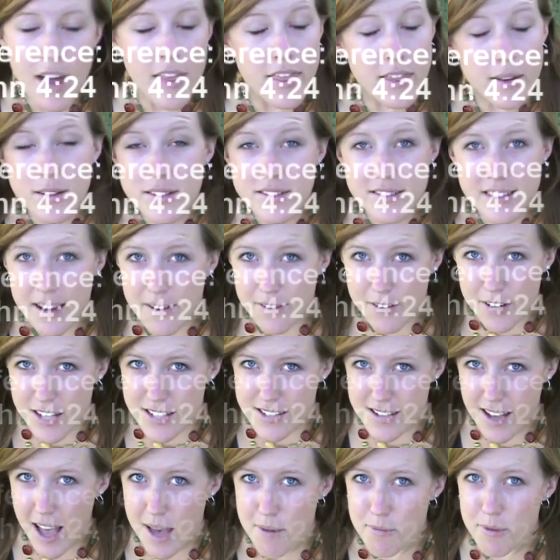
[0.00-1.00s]
There was never a
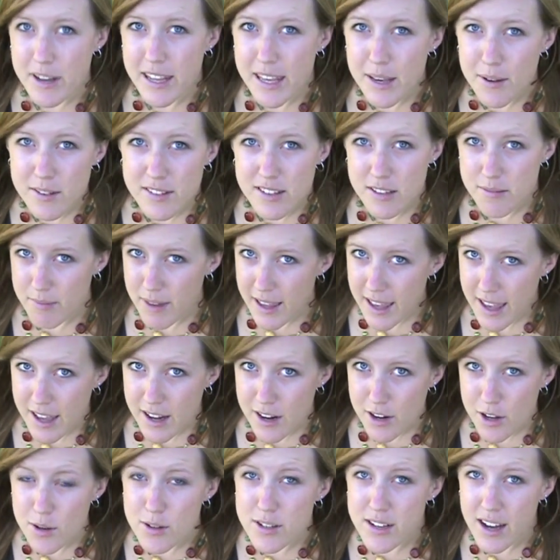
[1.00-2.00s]
time when he was a
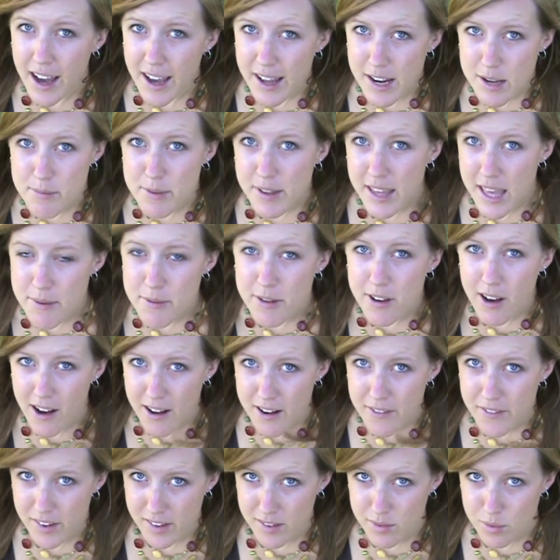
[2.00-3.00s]
man who died and became
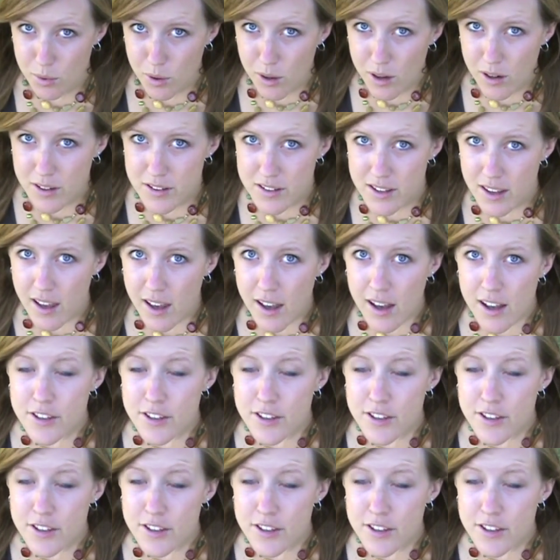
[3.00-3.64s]
God of this world.